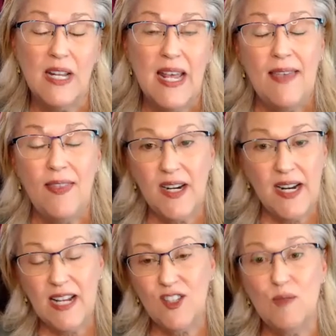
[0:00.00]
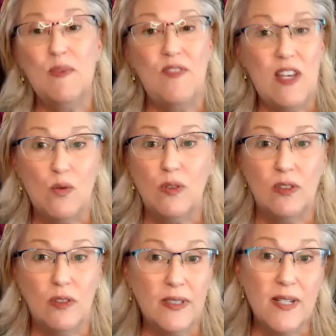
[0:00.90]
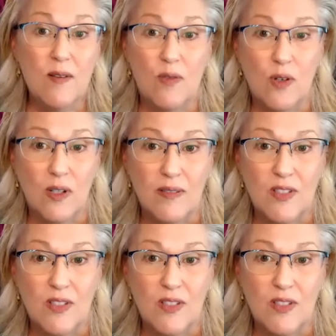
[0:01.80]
And then I ask them if that's what they're looking for.